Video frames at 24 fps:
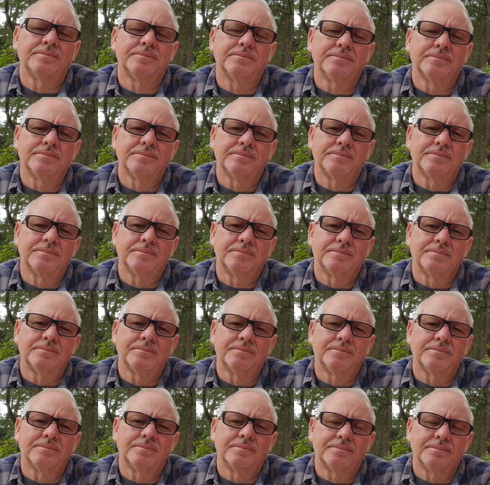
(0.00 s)

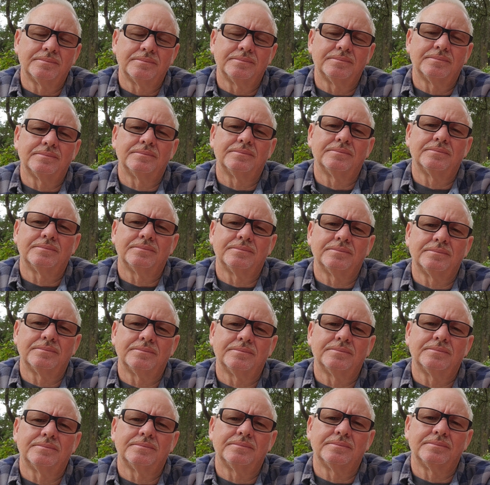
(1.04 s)

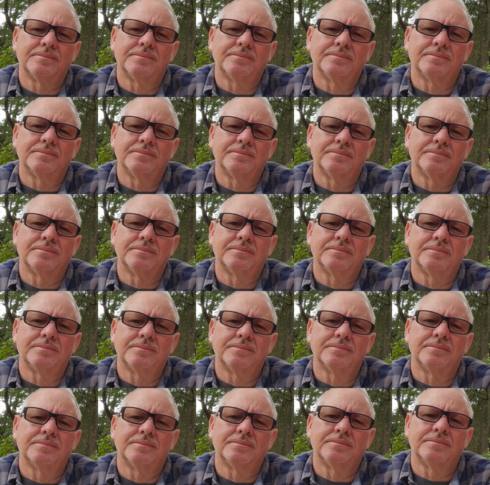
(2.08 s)

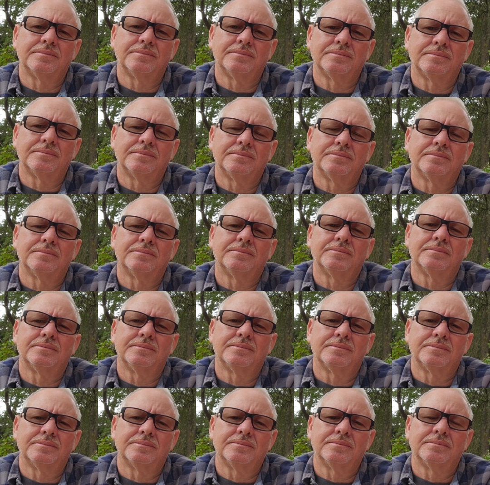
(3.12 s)

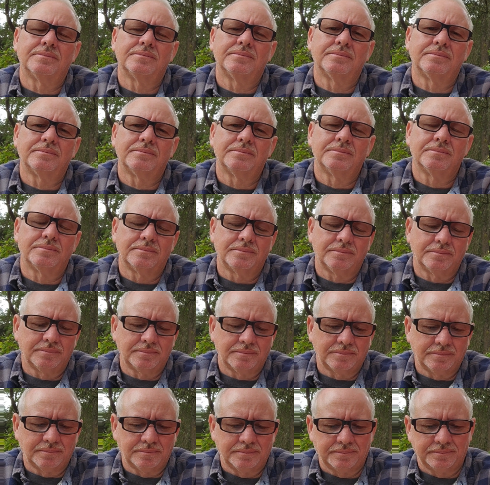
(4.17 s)

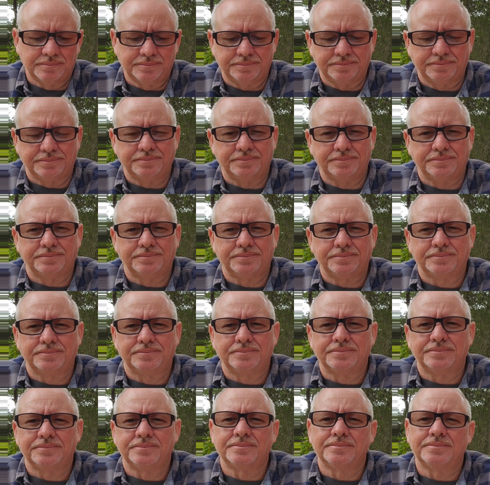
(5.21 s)

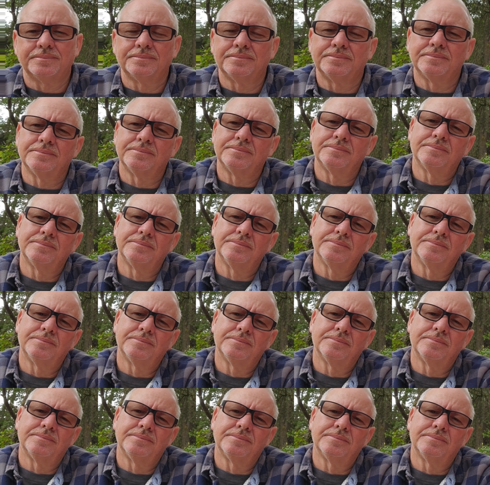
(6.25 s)

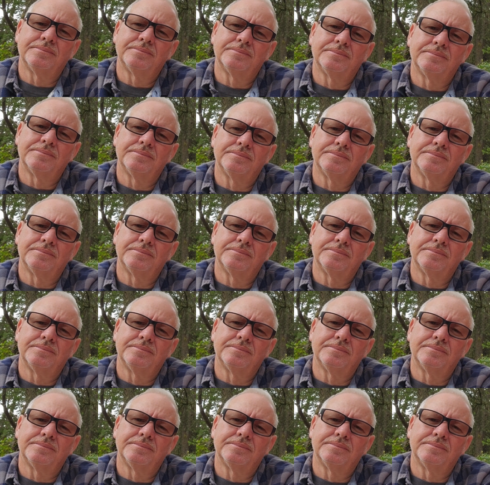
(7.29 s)
No words are spoken by the person on screen.